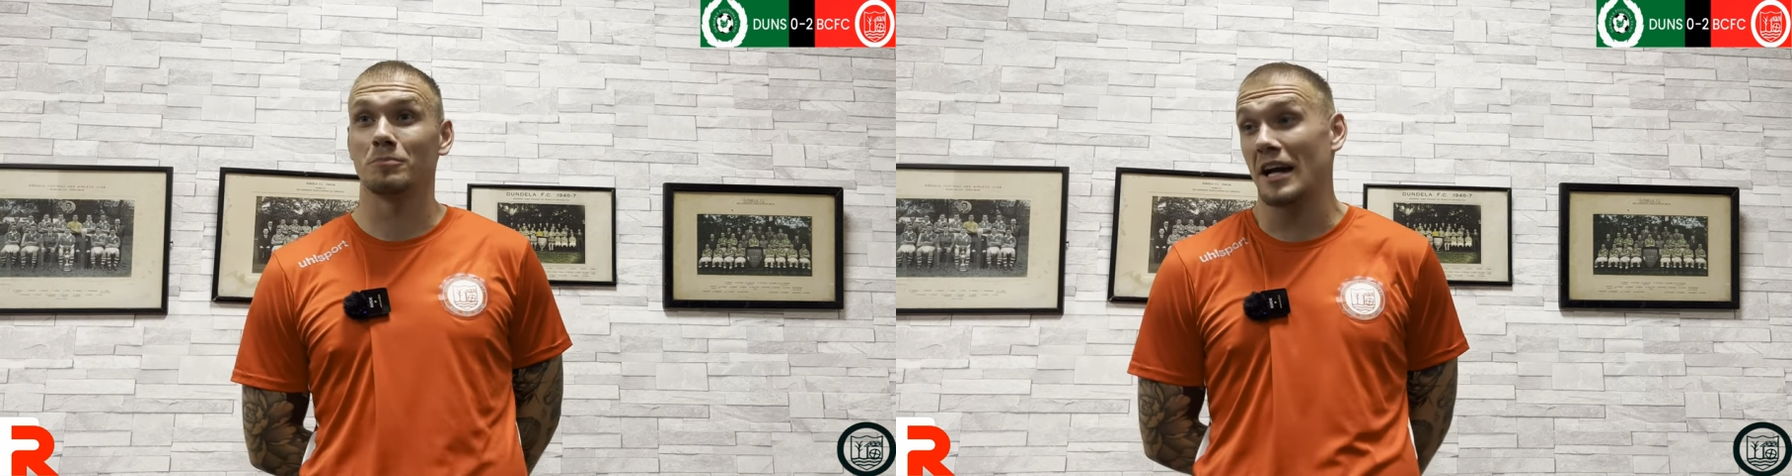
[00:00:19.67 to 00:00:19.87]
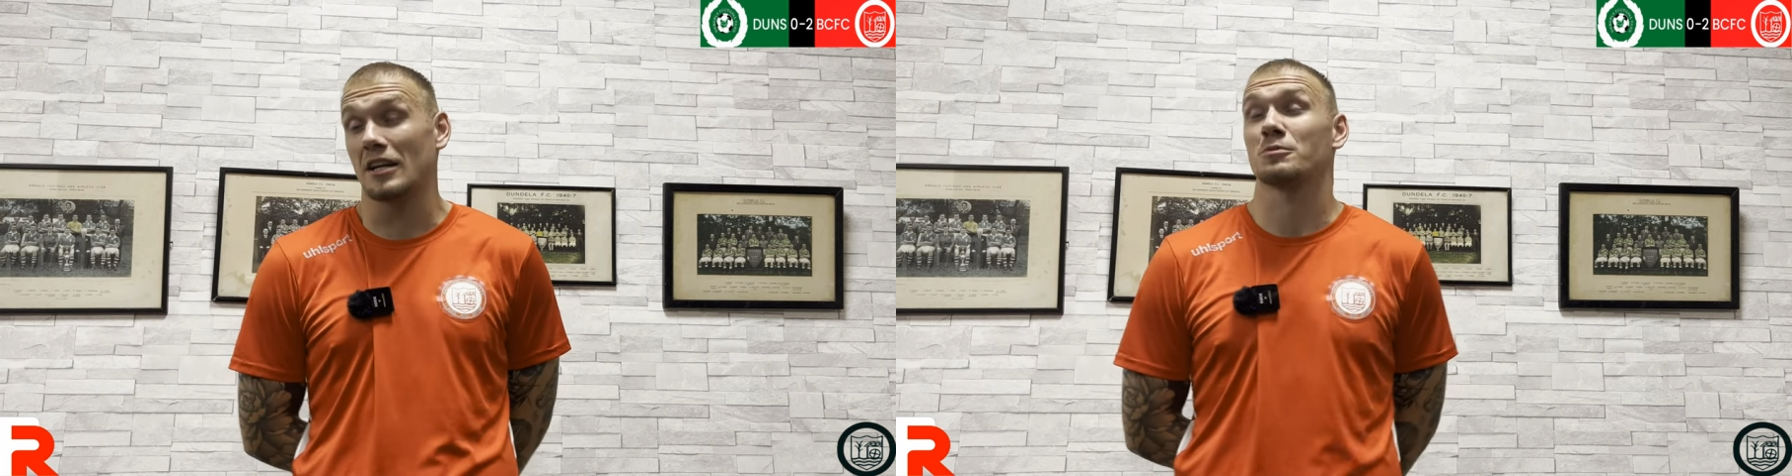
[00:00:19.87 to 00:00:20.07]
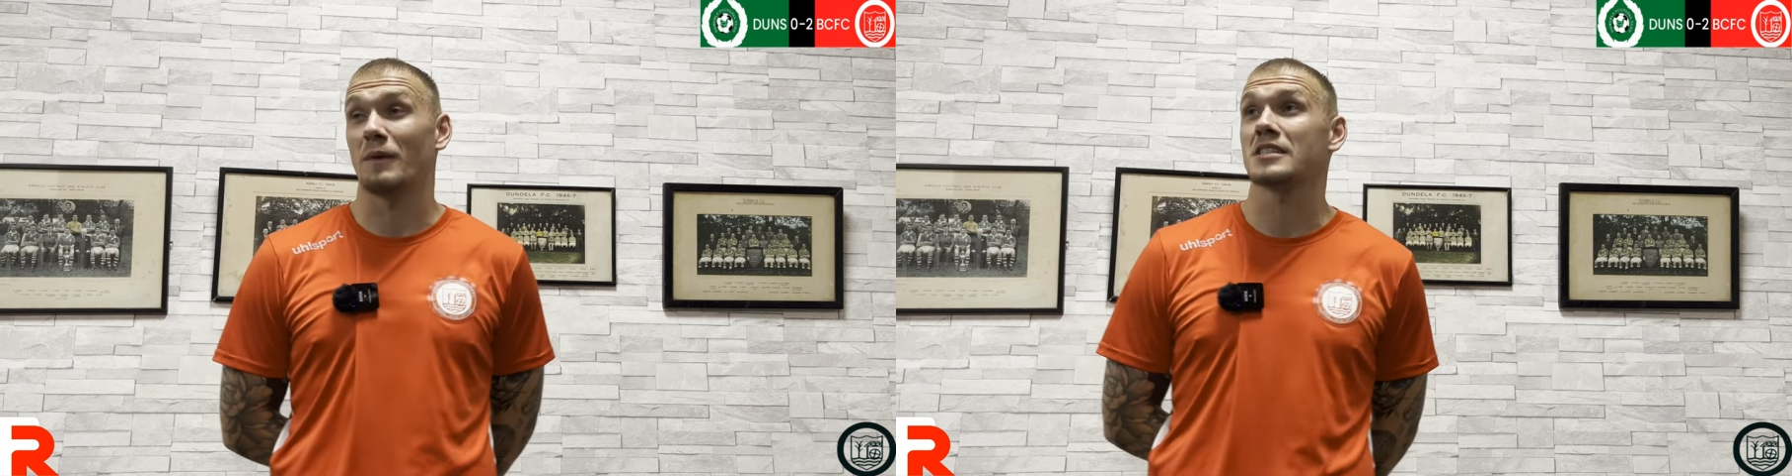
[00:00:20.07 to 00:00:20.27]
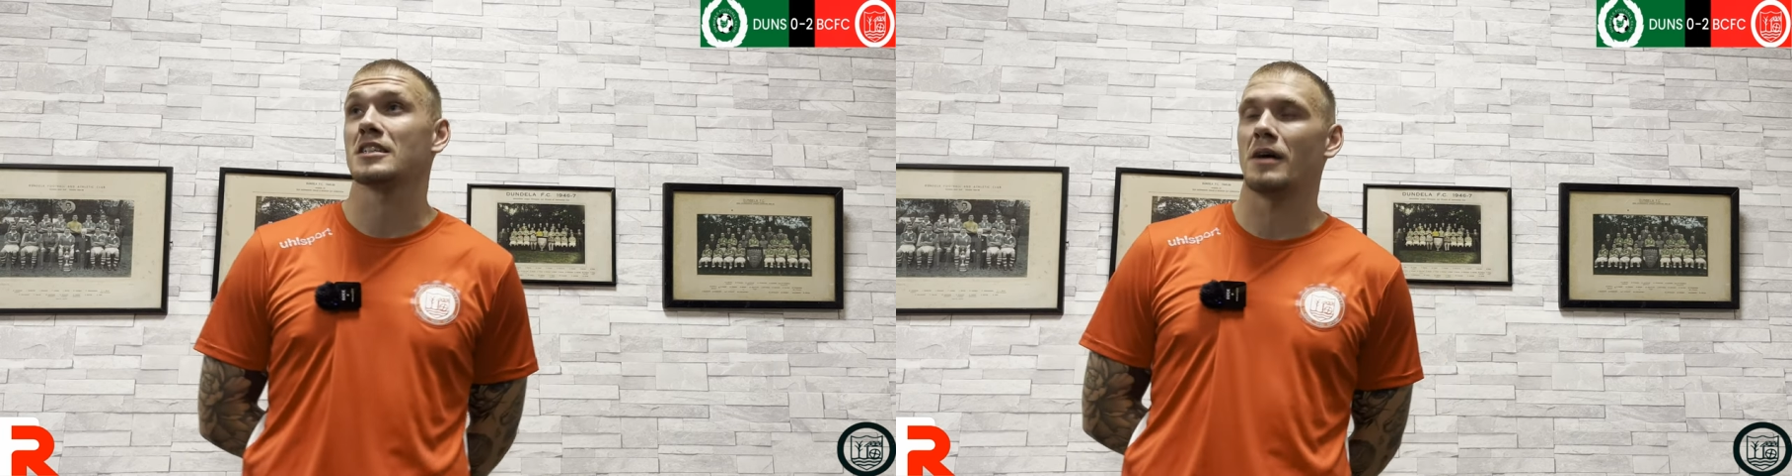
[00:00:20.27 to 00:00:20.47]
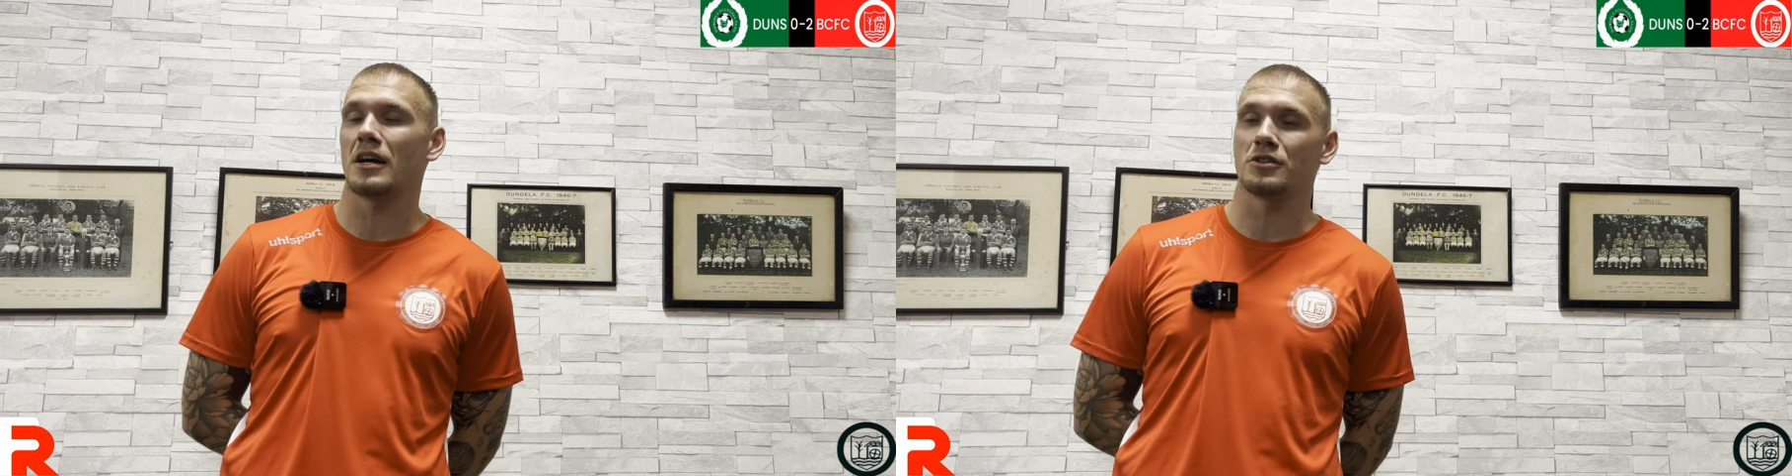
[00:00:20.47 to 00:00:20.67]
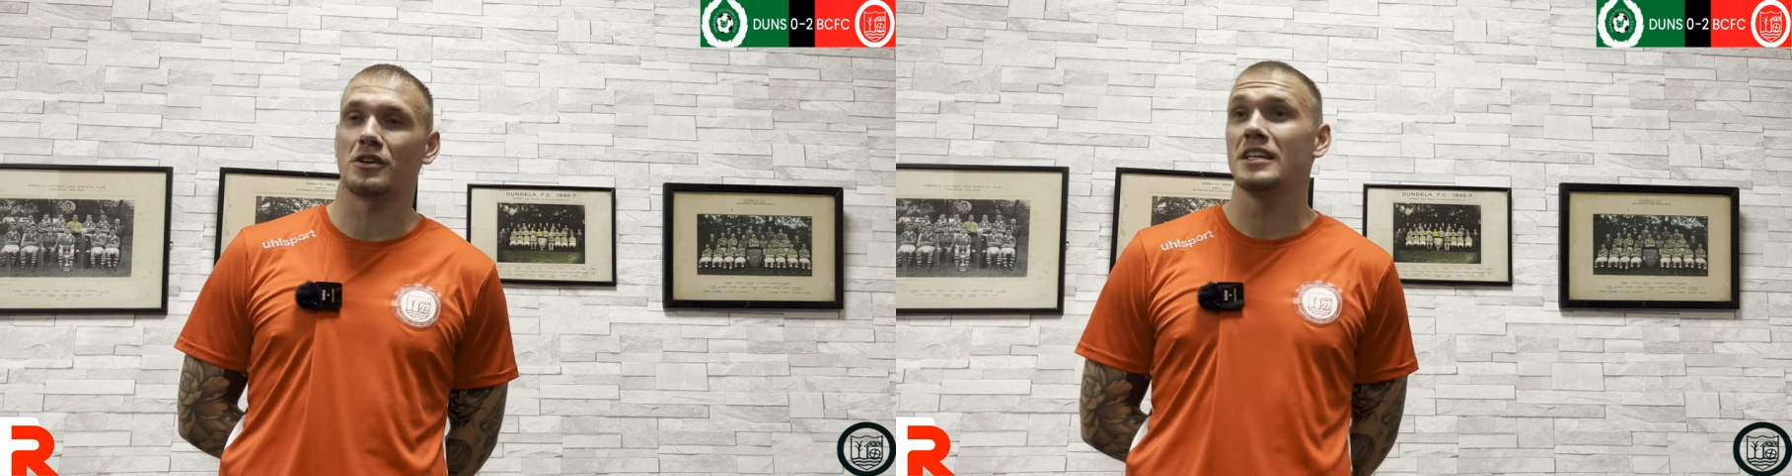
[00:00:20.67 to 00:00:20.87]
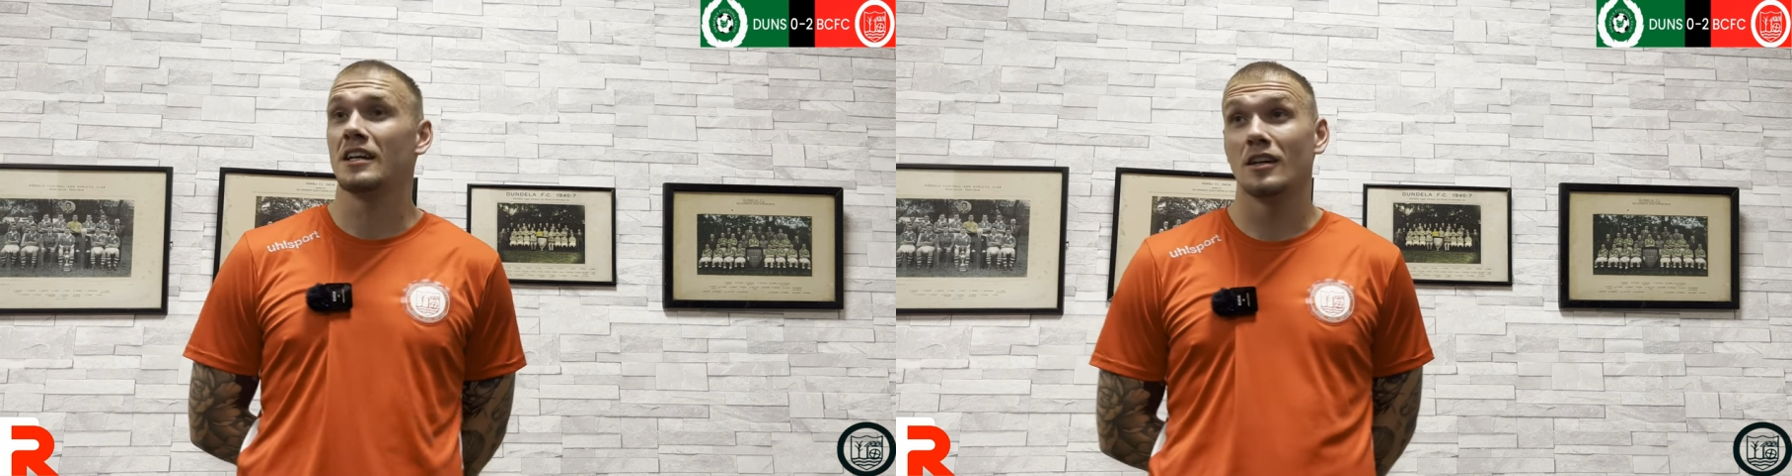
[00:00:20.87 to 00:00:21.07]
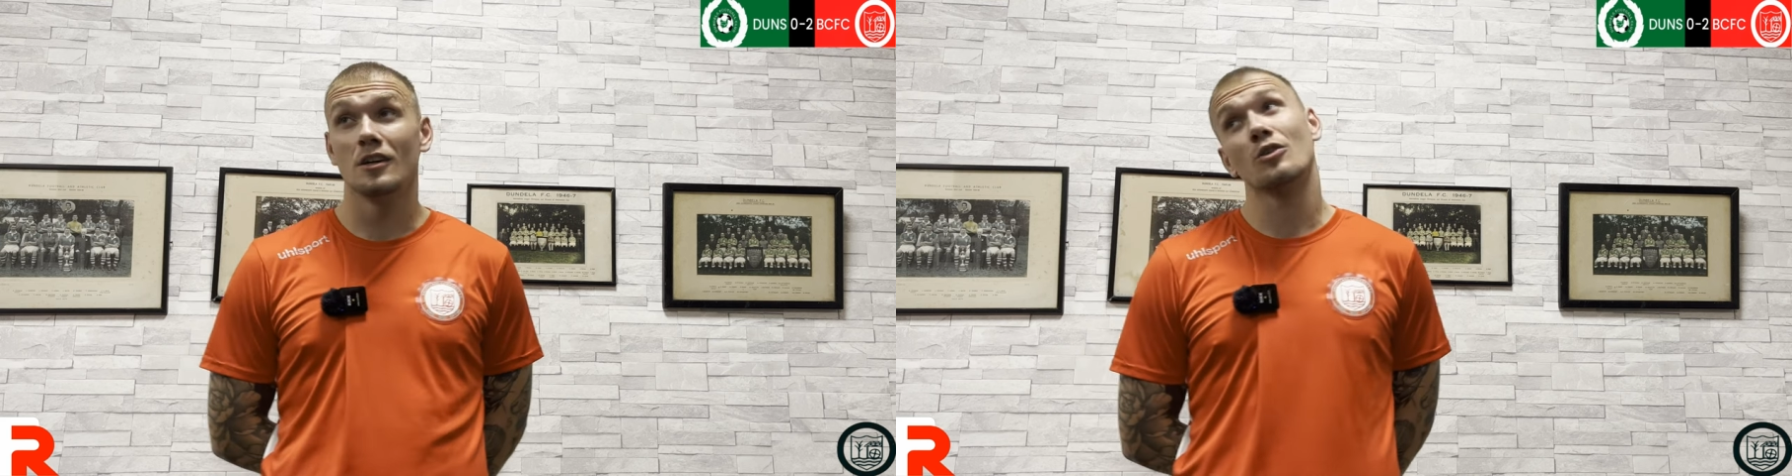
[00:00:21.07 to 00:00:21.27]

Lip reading: back, especially back three,